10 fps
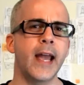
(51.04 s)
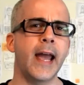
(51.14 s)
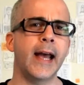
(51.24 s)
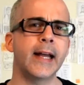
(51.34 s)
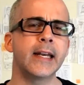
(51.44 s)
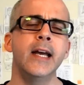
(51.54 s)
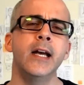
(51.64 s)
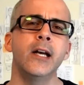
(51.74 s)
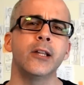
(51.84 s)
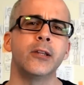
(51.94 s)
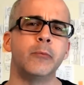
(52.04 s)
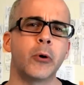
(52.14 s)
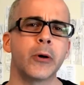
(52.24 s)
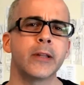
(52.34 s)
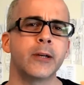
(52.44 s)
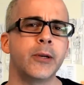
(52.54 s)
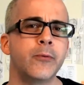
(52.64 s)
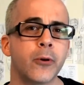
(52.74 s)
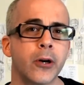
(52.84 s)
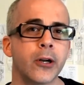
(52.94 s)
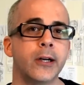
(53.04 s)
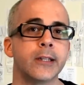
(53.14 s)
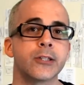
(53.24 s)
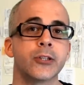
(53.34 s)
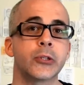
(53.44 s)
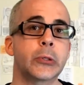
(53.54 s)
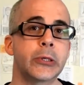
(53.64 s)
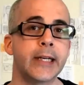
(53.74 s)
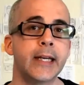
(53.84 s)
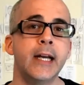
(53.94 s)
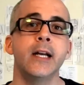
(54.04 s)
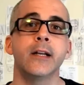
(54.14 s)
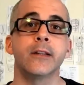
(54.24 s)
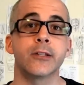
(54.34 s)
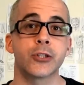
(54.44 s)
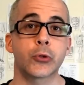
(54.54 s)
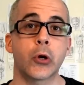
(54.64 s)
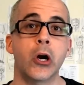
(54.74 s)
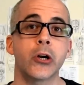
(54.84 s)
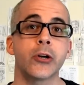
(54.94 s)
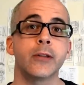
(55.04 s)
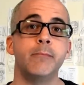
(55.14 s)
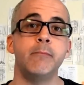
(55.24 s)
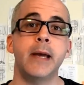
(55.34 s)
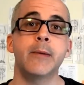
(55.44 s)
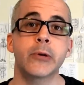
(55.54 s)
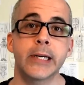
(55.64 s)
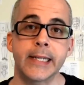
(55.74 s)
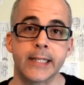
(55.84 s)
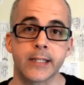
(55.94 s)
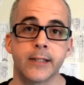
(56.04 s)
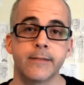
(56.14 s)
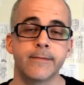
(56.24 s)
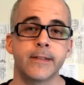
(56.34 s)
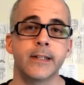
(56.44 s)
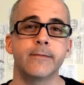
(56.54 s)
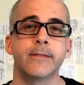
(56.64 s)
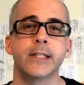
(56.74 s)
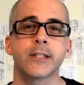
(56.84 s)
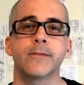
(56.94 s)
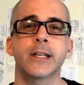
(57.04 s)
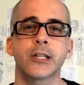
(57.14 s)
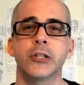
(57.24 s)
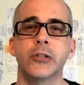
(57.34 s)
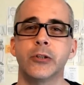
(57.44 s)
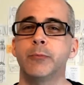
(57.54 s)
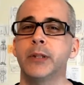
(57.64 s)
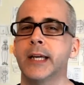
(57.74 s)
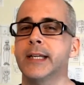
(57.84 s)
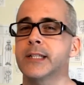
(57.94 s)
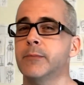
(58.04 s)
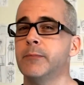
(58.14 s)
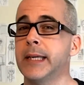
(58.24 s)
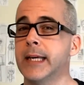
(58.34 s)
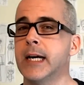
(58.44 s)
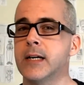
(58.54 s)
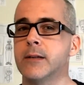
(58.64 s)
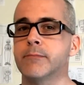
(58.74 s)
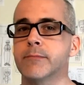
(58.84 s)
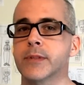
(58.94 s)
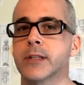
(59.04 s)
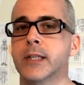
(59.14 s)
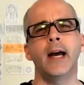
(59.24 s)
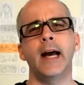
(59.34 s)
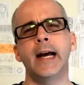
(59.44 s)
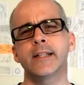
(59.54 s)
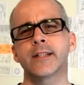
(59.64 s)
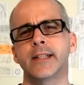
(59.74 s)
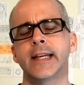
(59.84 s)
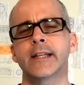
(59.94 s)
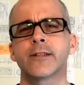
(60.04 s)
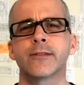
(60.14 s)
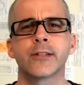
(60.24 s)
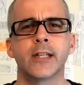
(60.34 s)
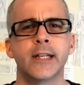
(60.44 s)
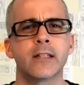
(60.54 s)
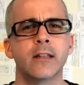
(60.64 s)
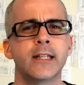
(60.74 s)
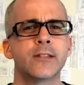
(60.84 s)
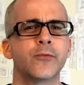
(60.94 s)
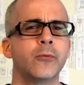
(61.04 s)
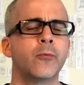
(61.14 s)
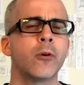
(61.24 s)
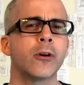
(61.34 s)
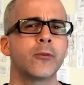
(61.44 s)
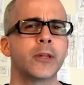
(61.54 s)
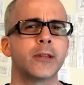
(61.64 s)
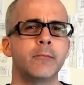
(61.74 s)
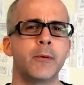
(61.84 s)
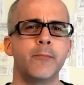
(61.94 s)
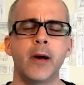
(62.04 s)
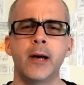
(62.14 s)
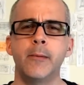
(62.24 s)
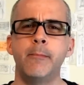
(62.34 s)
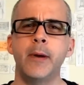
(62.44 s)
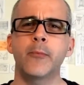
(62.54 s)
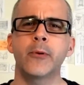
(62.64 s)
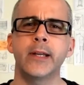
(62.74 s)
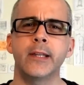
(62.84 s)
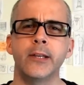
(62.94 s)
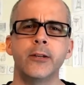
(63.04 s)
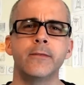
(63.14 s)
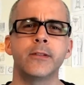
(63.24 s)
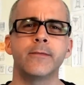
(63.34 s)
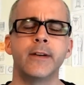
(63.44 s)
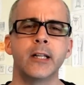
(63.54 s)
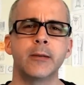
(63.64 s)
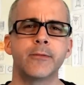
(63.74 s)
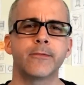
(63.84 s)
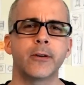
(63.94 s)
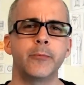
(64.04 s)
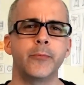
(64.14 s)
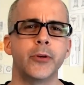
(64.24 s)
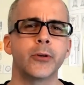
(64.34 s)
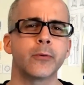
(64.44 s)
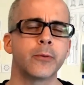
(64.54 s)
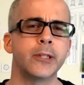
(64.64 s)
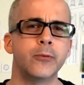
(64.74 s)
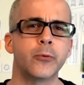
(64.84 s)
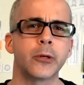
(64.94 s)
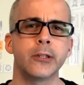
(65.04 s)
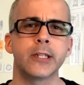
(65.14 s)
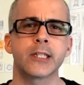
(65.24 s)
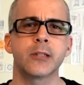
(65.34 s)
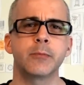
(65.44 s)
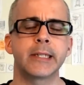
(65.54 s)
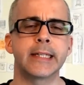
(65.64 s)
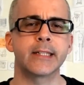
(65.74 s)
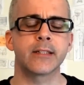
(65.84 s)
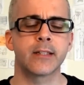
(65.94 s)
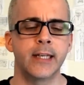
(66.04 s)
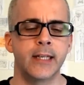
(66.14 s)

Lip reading: And the more that we work on the story, the stronger the memories of this fictional place becomes. As an exercise, let's work with a memory that you've developed from your real-world experience.